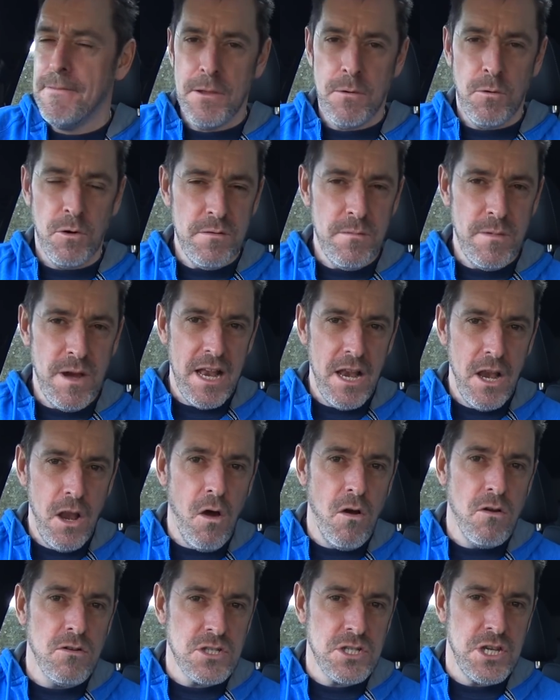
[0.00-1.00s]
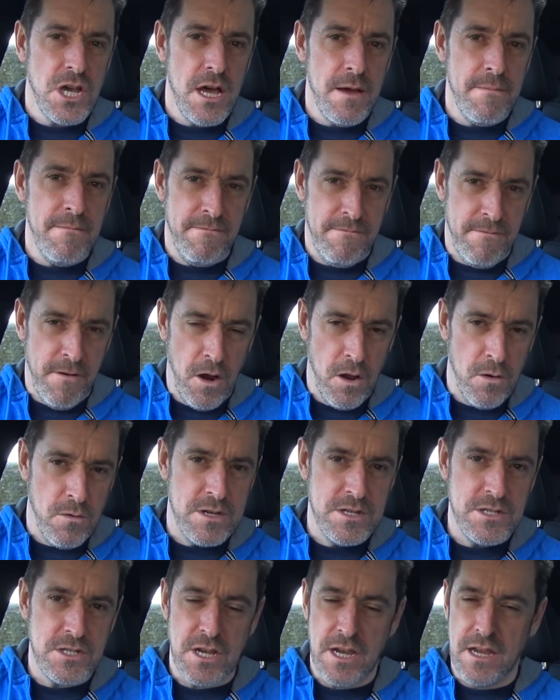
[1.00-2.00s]
one of long-term
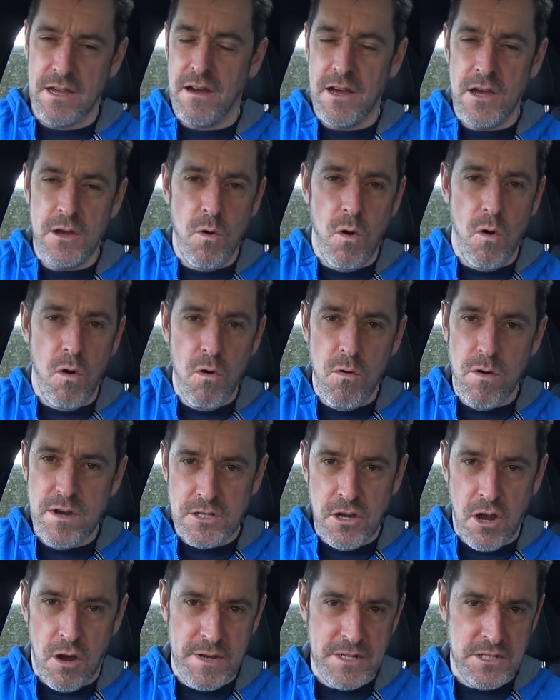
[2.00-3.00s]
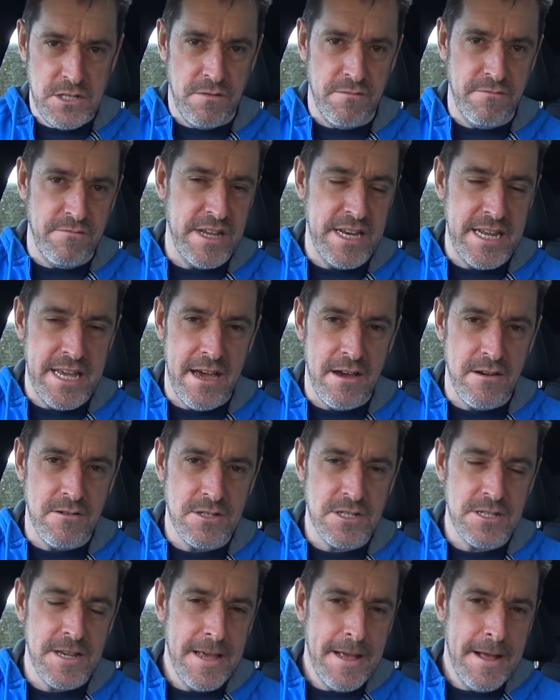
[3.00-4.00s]
followers, a guy who always comments on
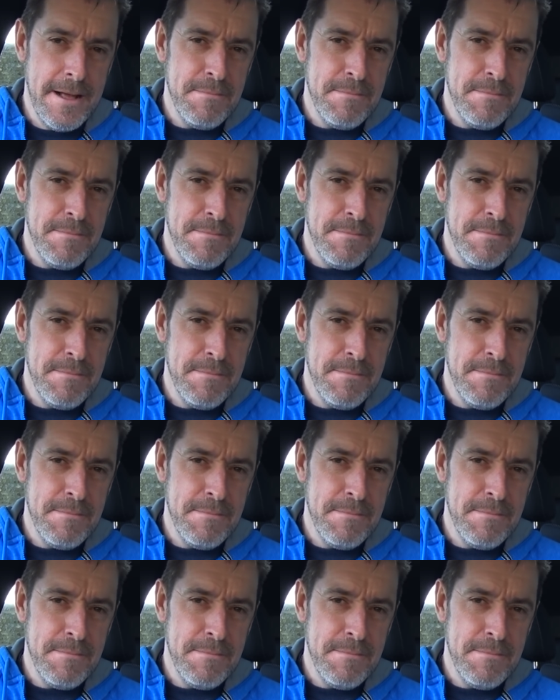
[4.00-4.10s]
videos,